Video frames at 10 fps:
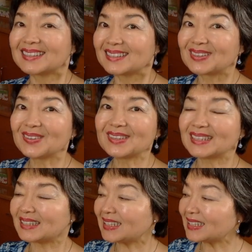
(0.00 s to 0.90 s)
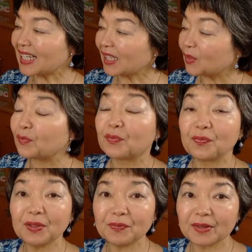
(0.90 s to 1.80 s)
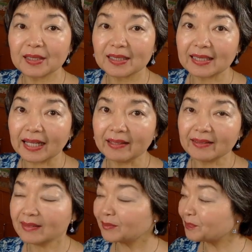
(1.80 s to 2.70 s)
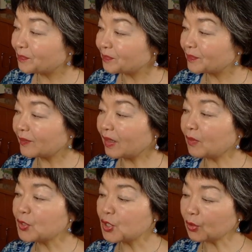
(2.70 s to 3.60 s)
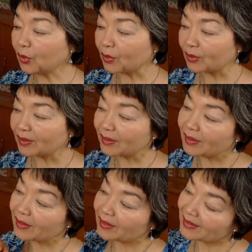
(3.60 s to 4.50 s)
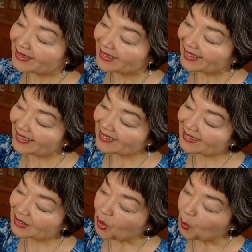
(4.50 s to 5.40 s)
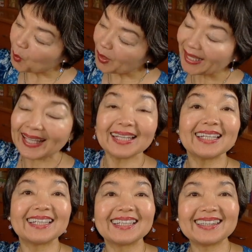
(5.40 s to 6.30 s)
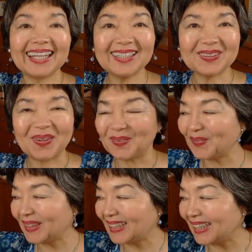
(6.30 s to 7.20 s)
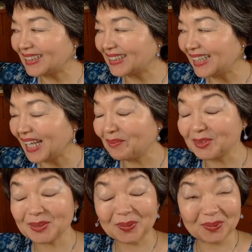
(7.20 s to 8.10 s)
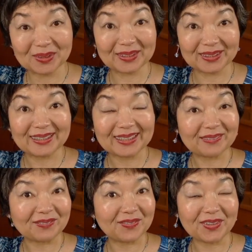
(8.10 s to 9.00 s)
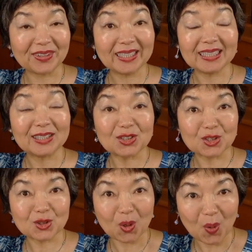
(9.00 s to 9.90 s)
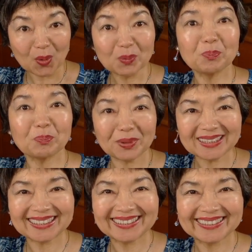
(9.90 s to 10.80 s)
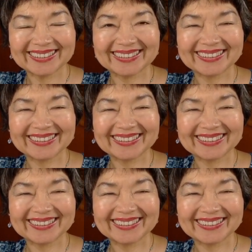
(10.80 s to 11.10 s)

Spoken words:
So she's got 5th dan of Shodo. Tomoe Teruko with this name, so very strong person.